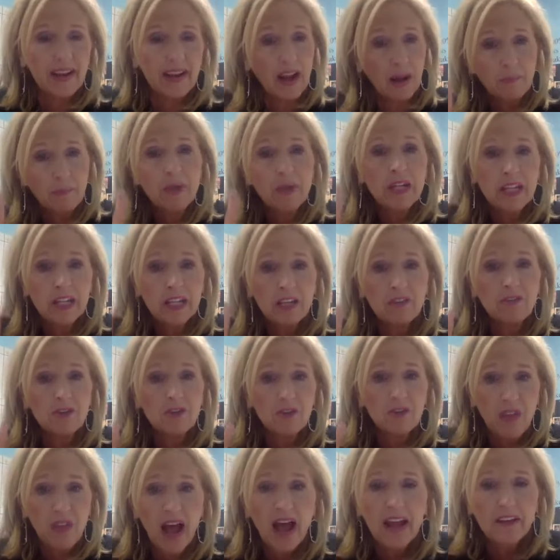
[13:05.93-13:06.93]
And I'm going to give
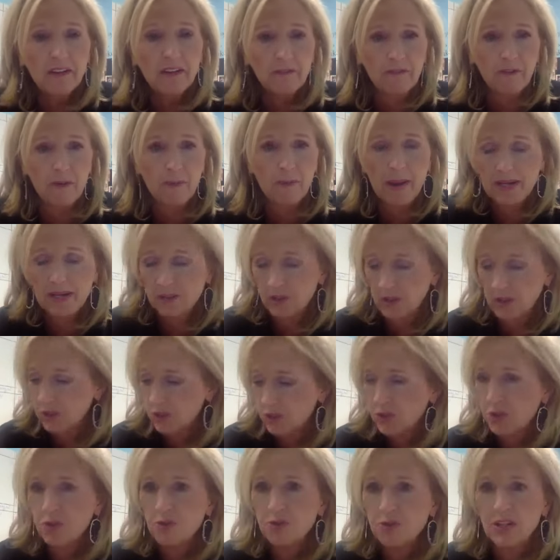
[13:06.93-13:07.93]
you that information
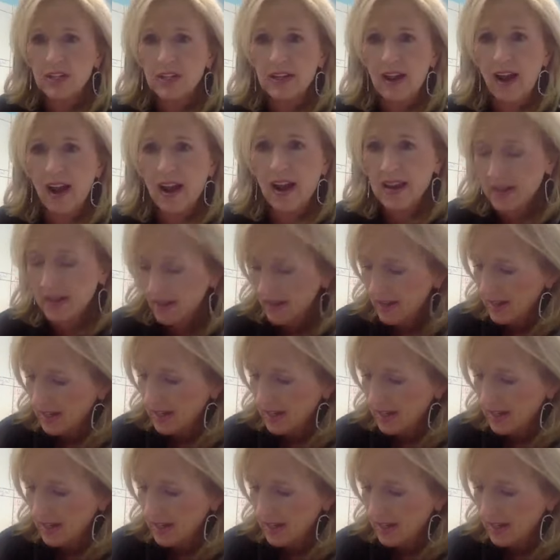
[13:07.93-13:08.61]
too tonight.